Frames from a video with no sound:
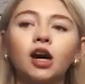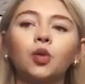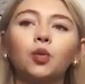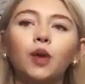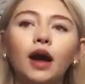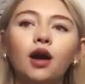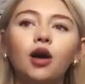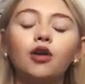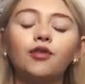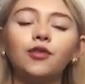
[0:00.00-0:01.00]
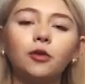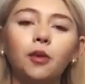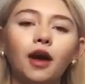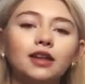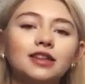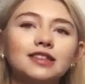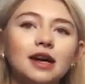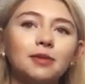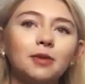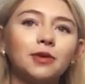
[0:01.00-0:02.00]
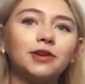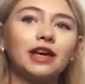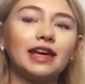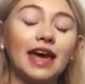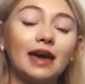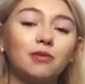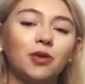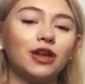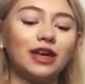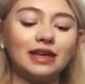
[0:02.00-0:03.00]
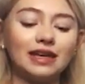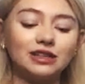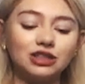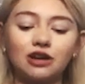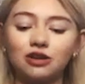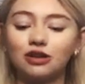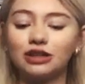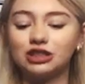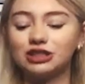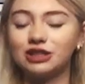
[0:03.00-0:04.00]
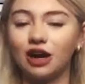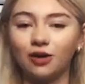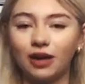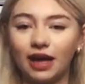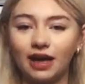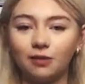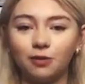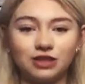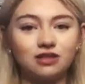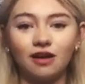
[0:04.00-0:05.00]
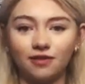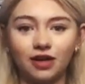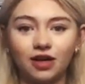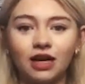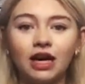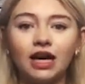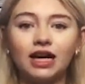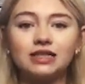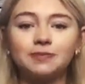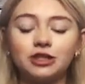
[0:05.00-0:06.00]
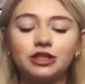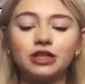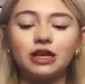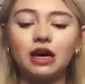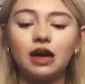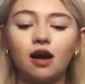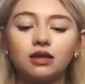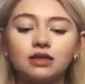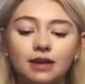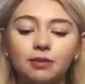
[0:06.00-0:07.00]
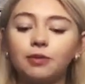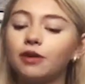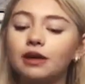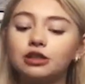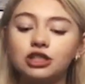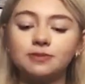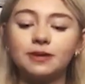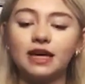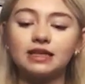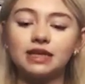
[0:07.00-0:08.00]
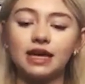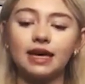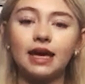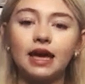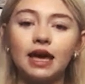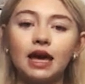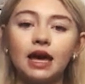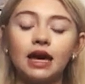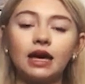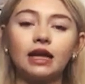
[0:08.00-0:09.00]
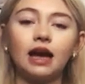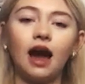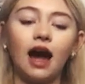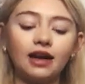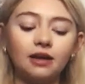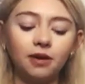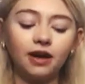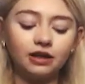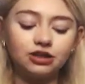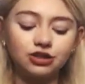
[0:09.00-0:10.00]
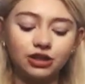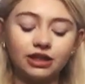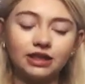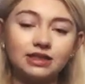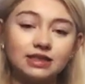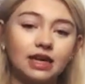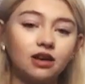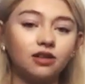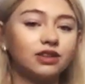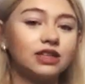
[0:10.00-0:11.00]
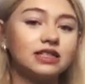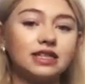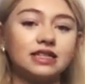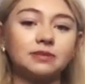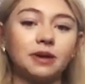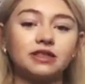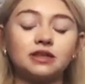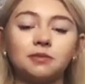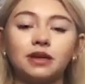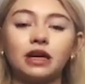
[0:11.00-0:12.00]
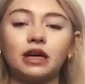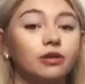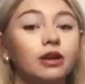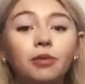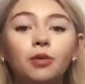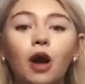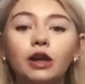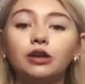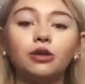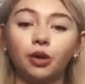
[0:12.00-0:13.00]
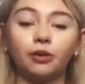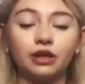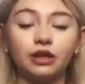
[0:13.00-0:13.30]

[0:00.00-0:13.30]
Well, for one, cyberbullying and bullying in general is just not okay whatsoever. Especially cyberbullying, just because like hiding behind a screen and saying all of these things about somebody, number one, you don't know what they're